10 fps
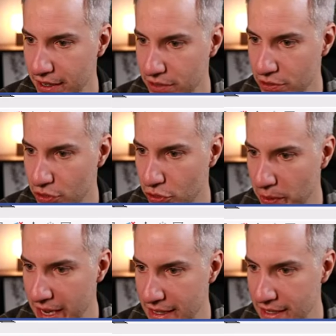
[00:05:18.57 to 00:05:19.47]
to
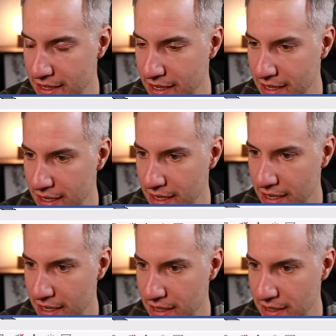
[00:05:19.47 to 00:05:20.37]
create
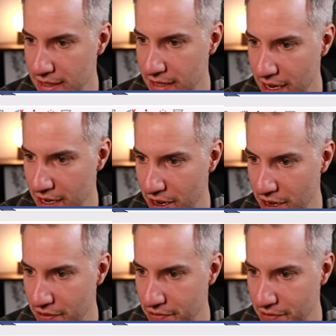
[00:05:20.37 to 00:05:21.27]
this kind
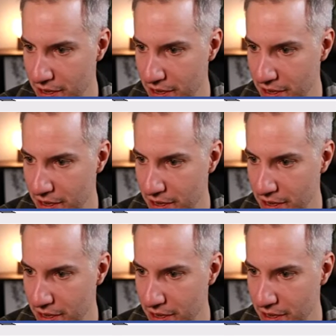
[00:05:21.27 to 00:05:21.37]
of